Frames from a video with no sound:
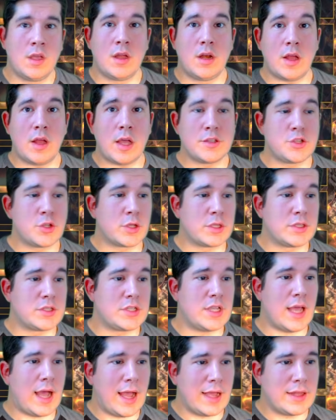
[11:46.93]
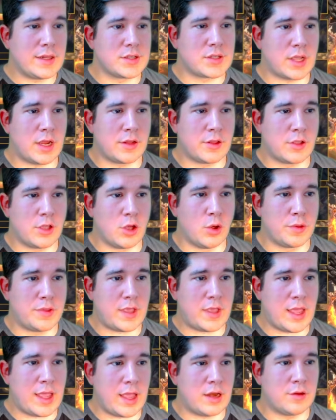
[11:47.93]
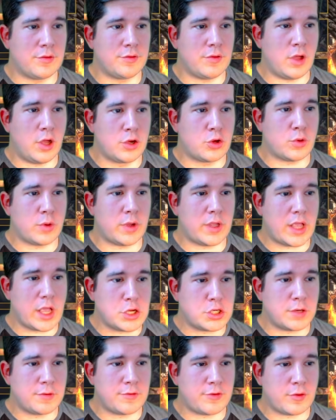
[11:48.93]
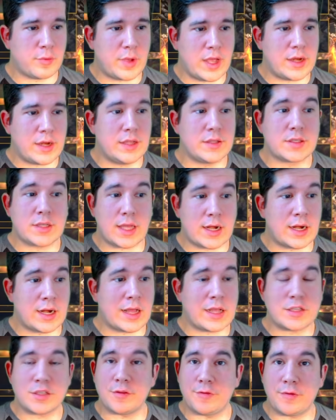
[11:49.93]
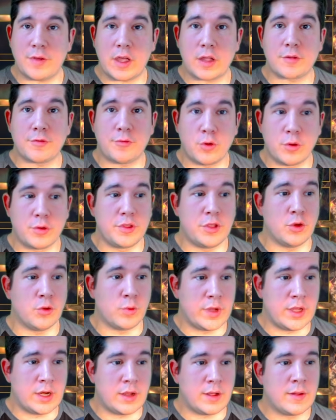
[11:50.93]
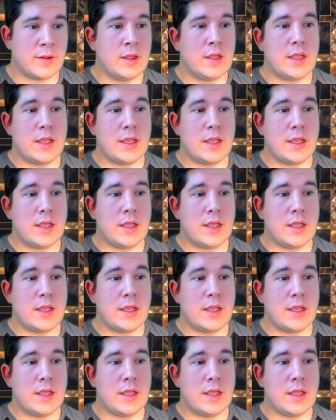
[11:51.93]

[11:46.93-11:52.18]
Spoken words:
Now, as you can see, I decided to go with the Hand of Uncreation for mine. It's got a nice effect for the arena.